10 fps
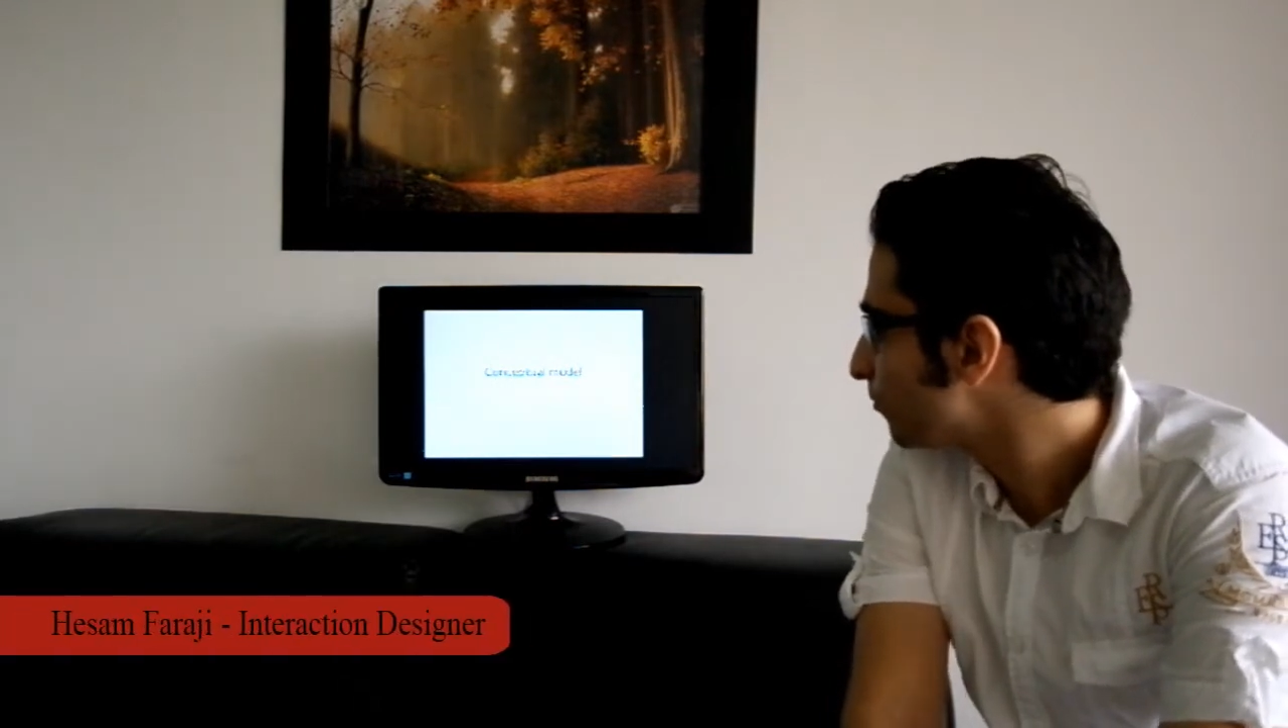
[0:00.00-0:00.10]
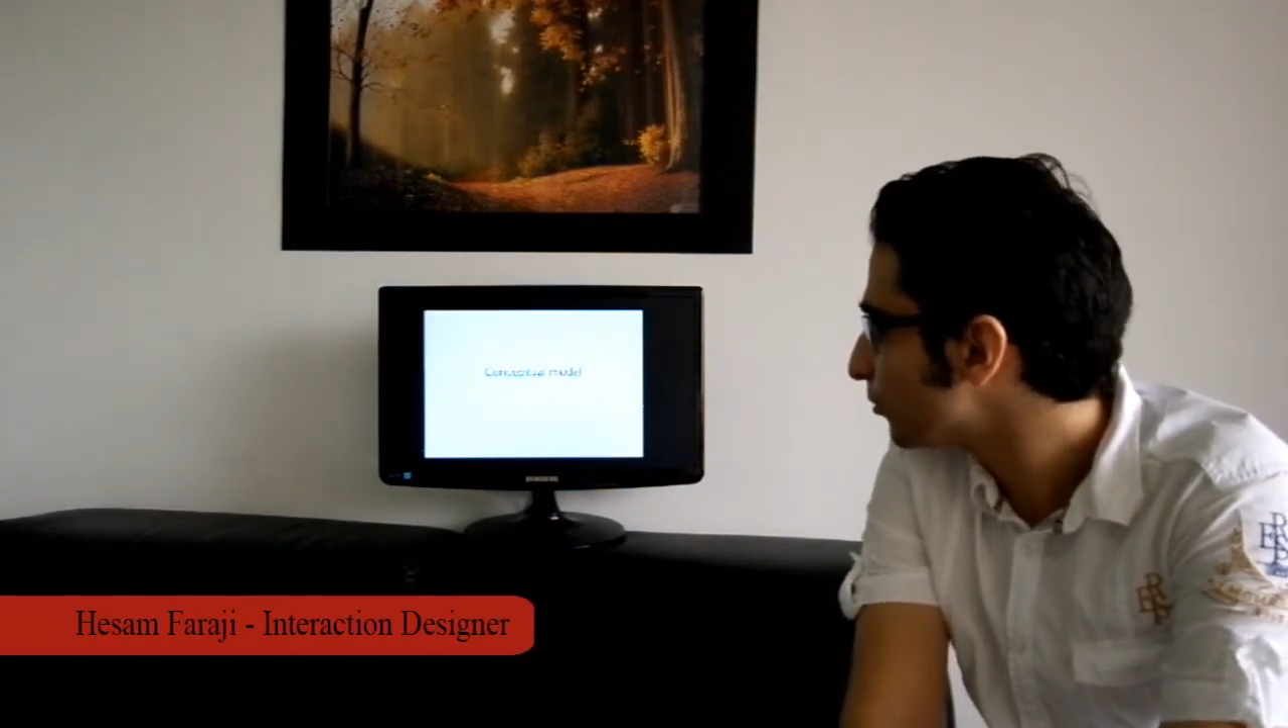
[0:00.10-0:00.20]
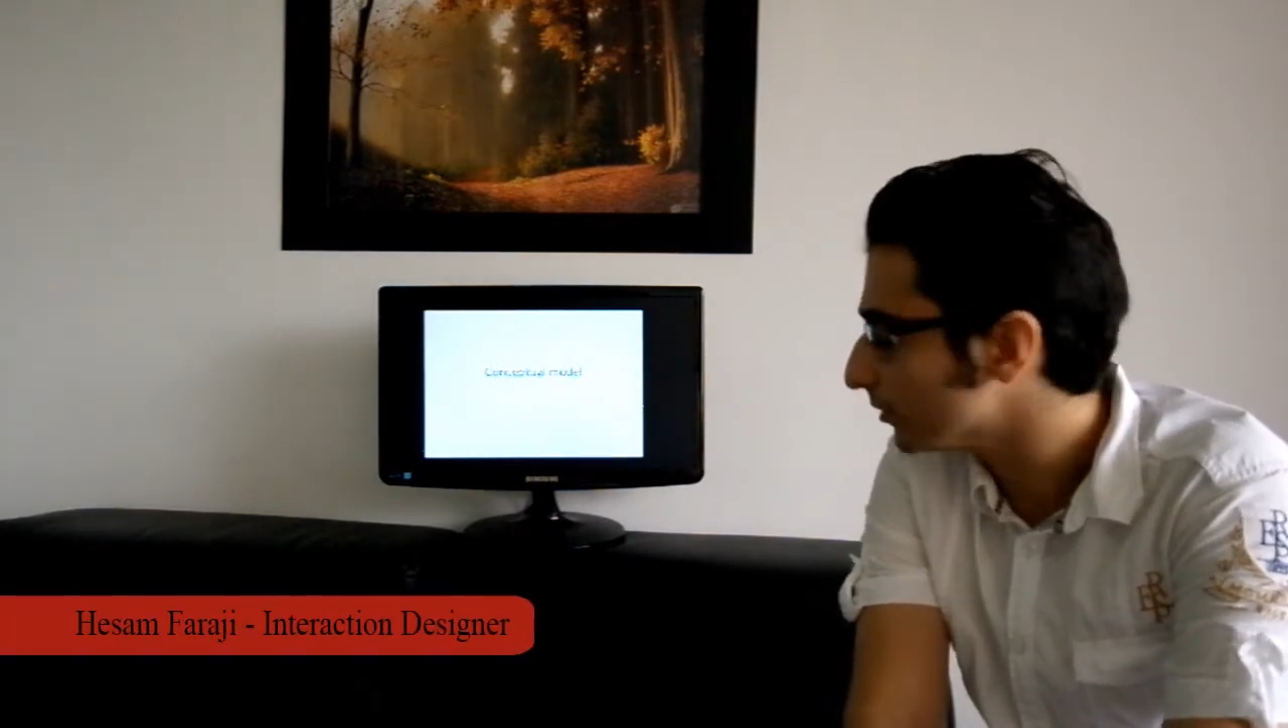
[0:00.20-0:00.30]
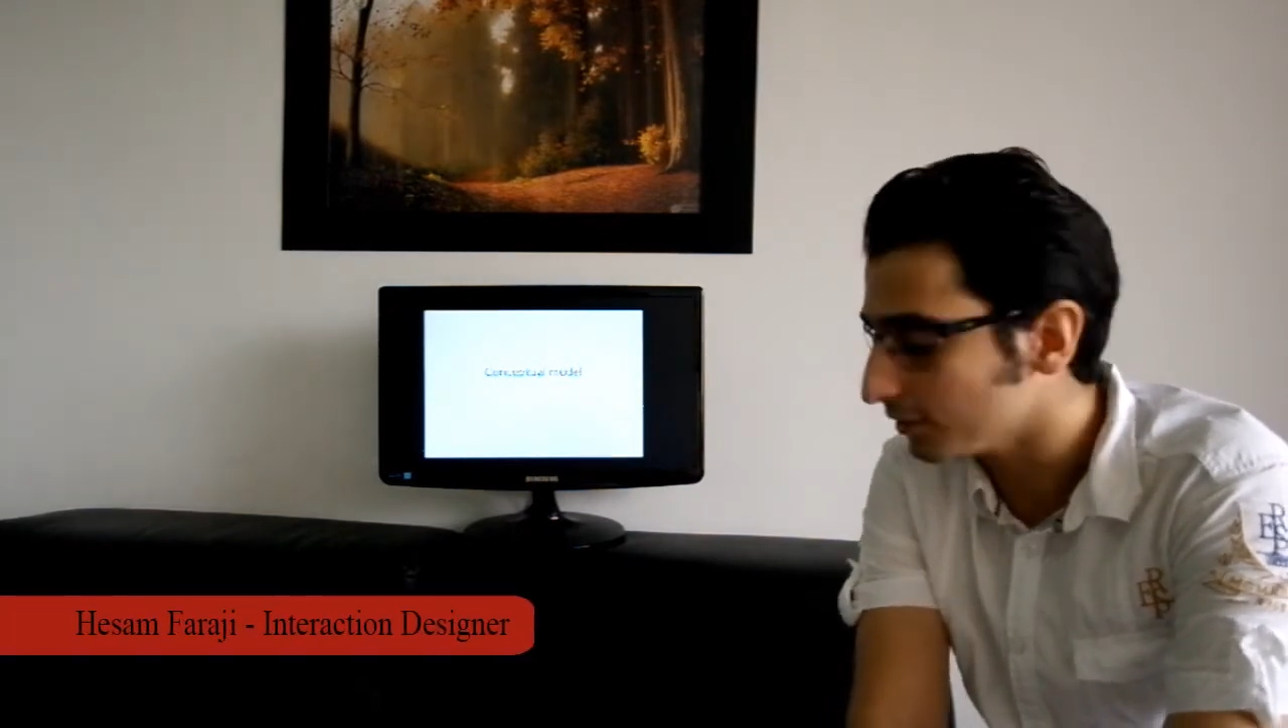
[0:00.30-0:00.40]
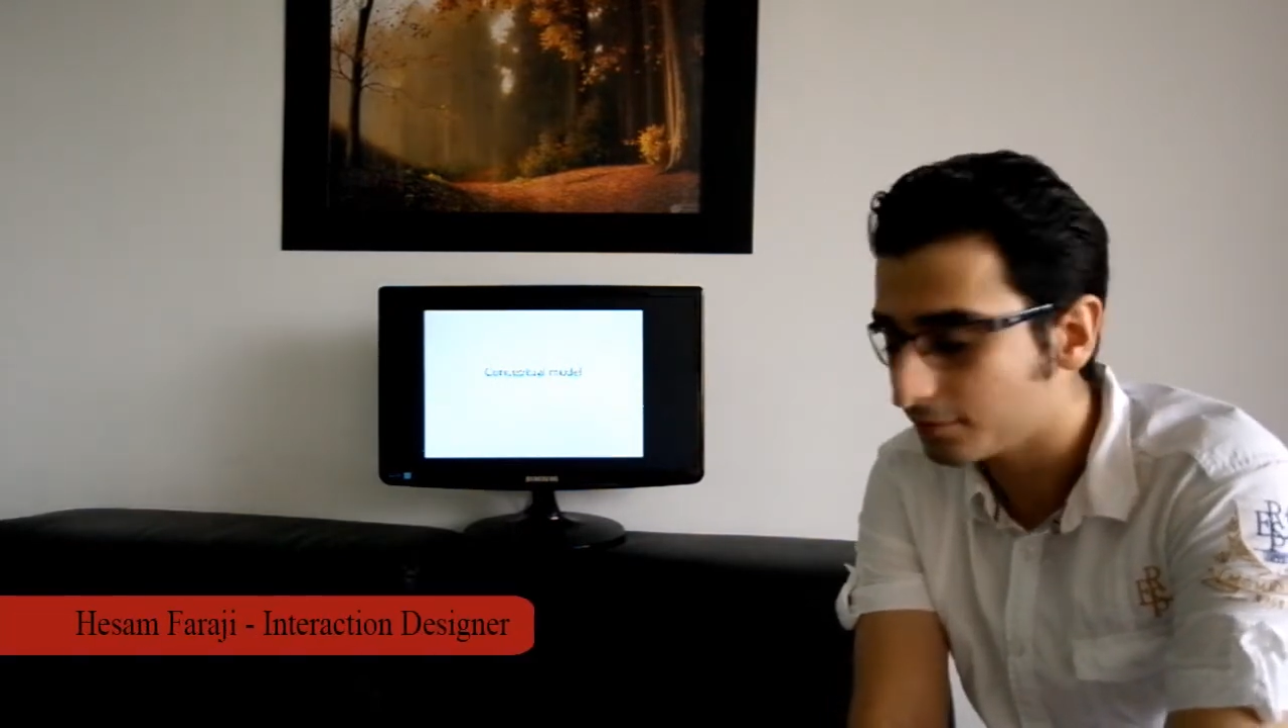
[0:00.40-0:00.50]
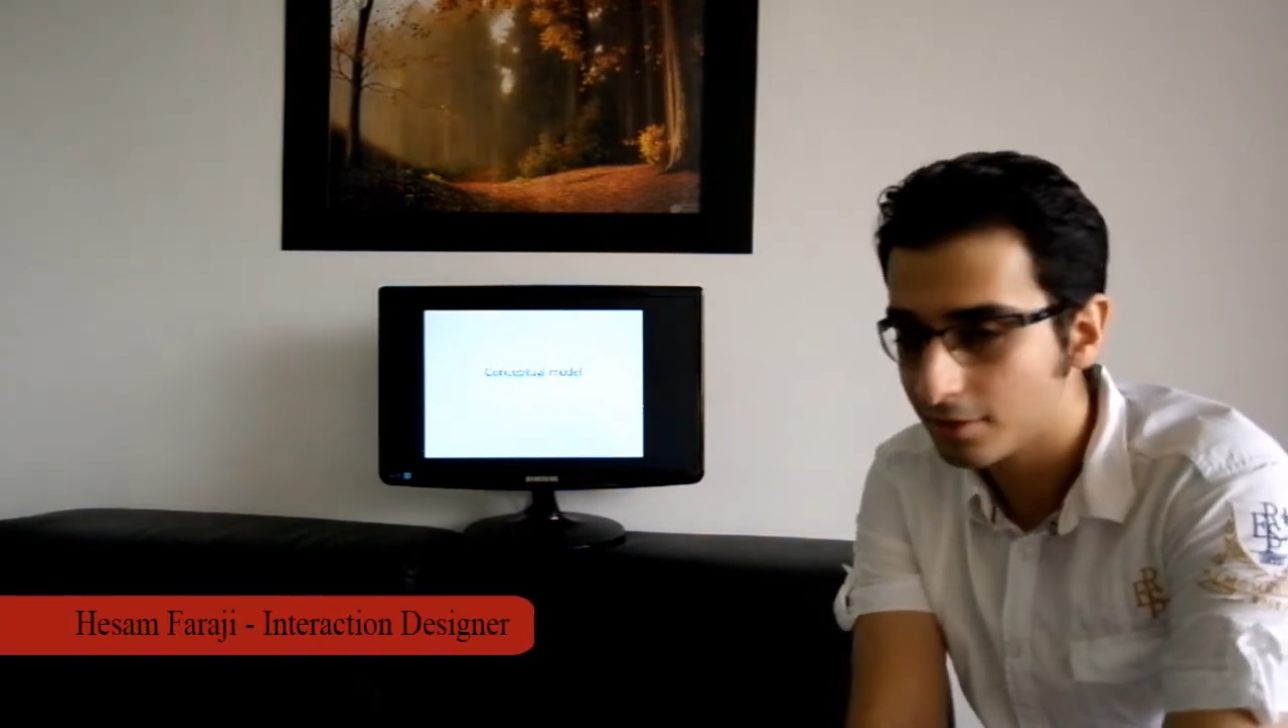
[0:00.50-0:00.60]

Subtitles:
model.